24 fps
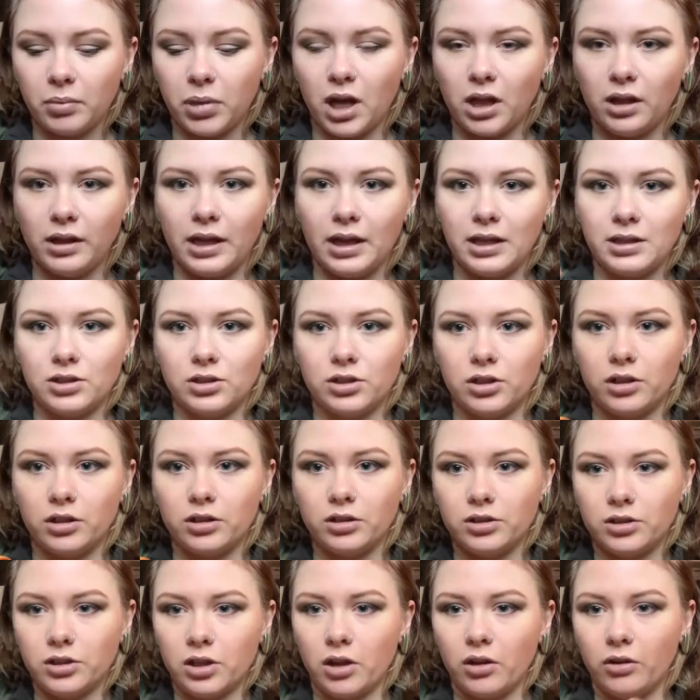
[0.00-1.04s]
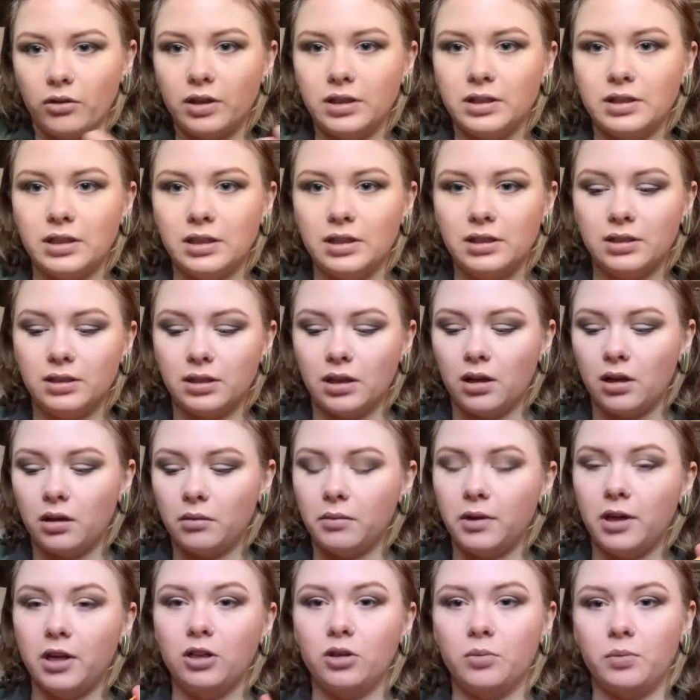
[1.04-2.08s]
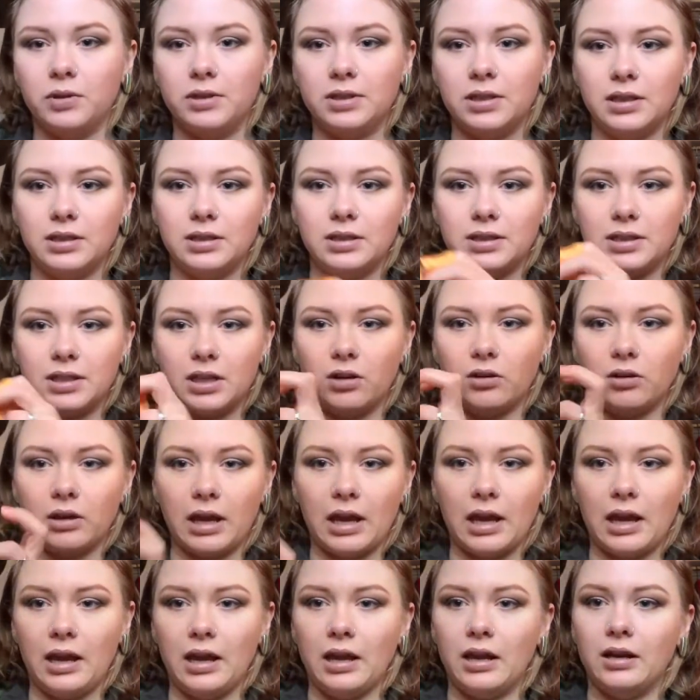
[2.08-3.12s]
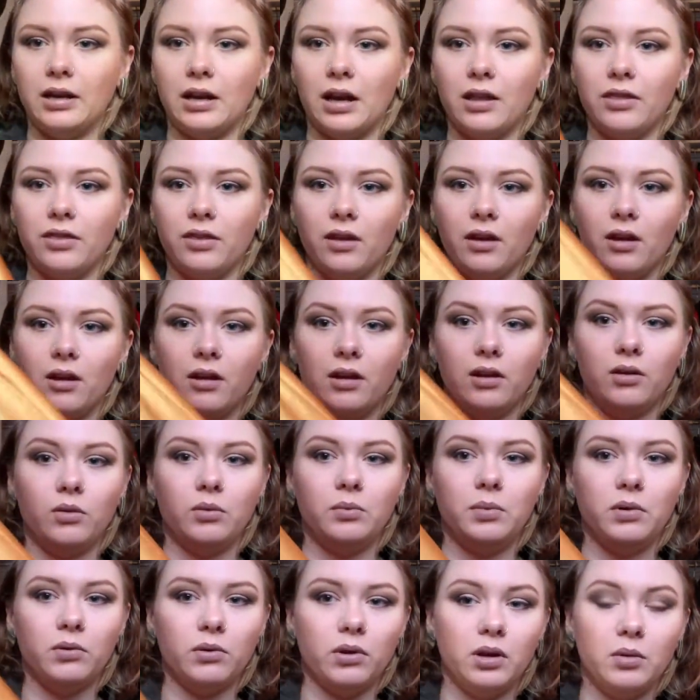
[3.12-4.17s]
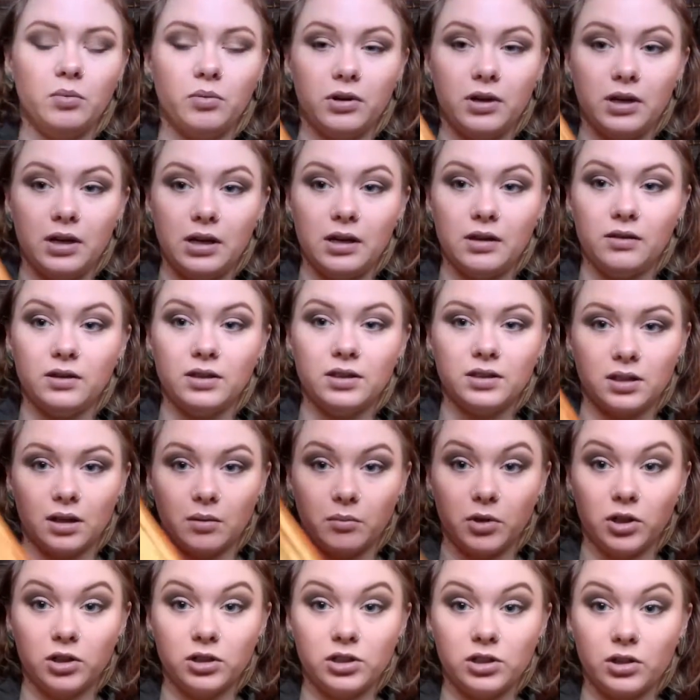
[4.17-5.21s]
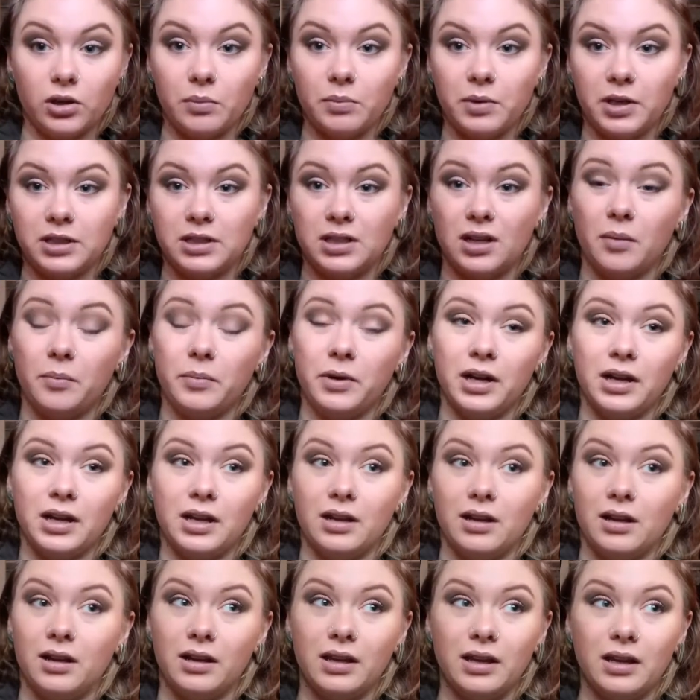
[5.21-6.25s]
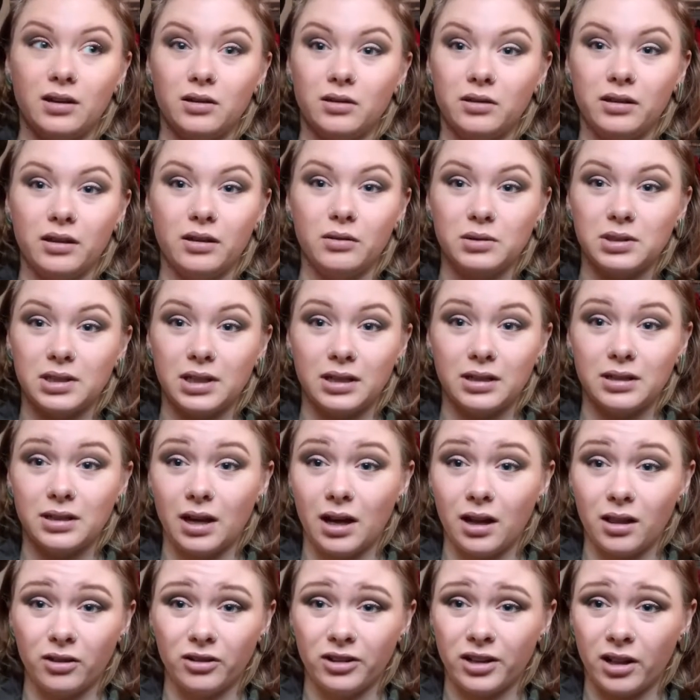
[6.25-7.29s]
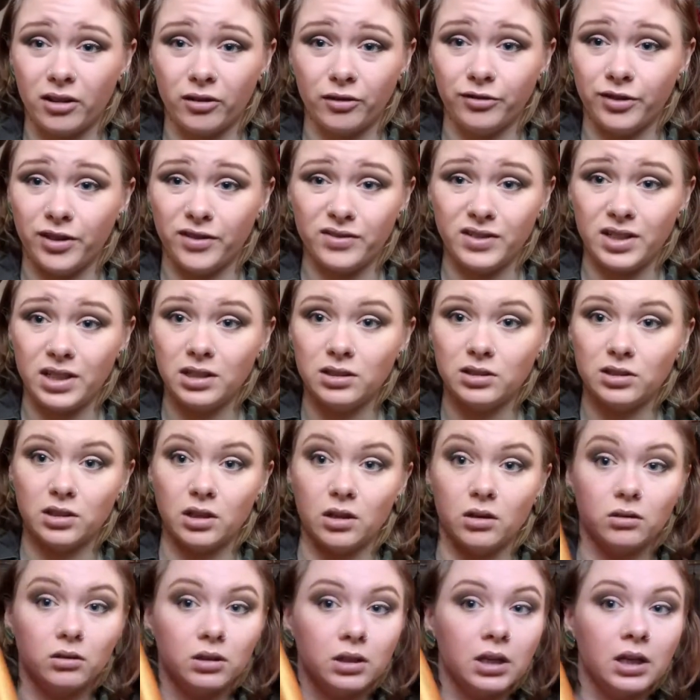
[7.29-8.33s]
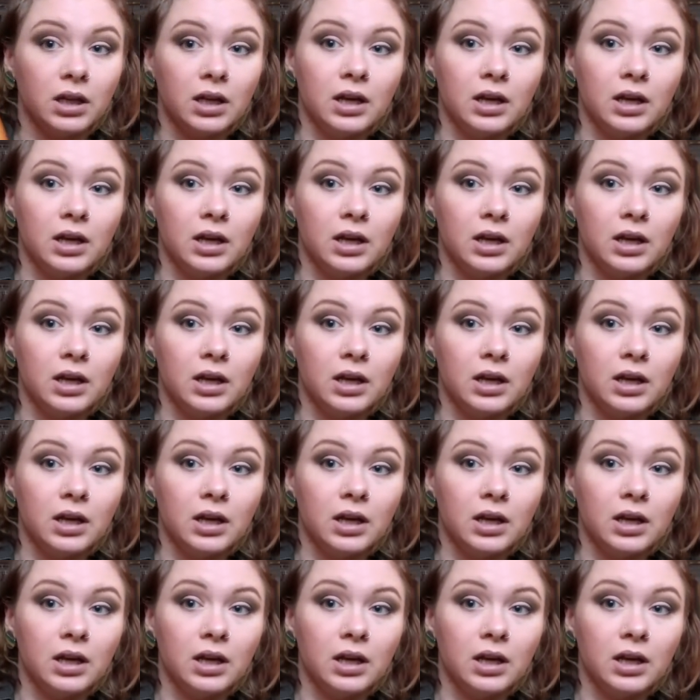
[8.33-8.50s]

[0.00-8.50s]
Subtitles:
polyester. So this is 100% silk, and I thought it would be really pretty in the summer. So I picked it up, and I think it was like $1.50, so